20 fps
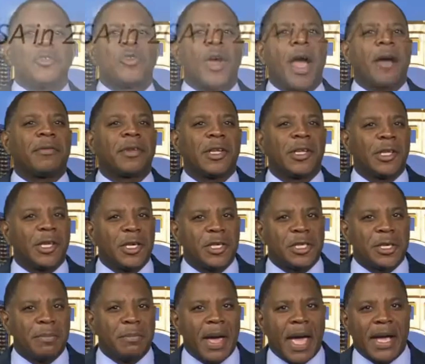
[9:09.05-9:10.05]
Travel and
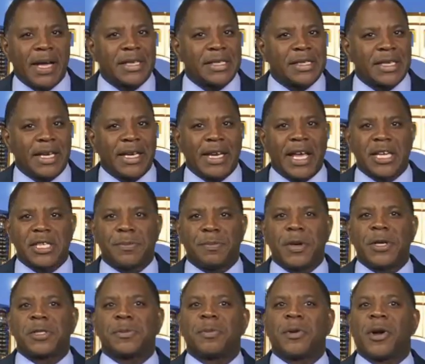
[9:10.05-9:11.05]
Leisure magazine has
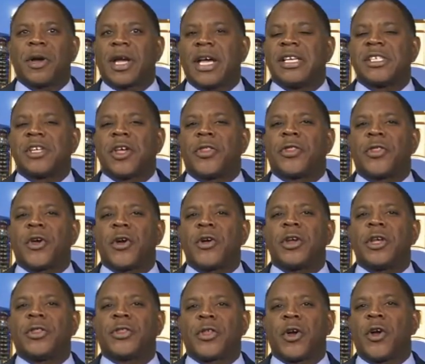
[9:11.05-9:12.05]
Pittsburgh as the
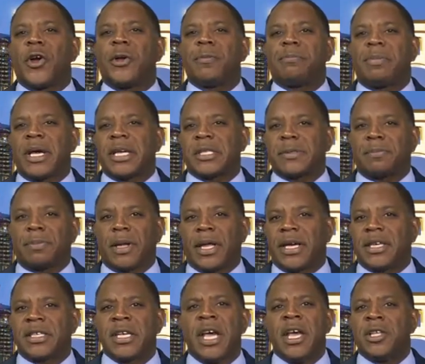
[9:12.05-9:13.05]
33rd best
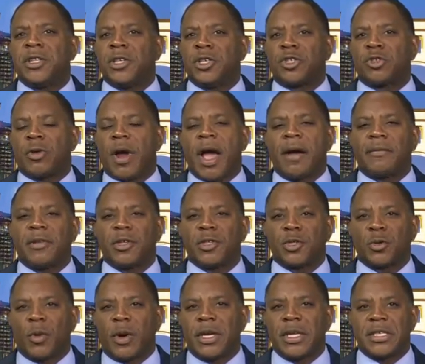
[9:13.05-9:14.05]
place to travel in
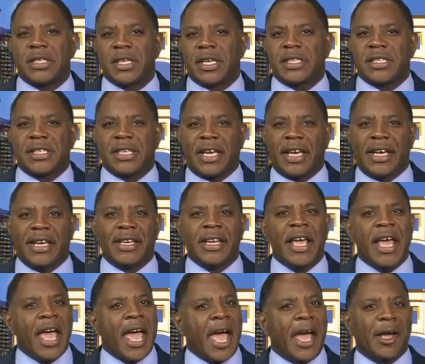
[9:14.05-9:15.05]
2016,
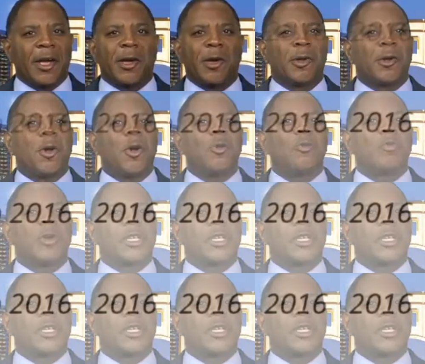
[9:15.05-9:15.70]
and good old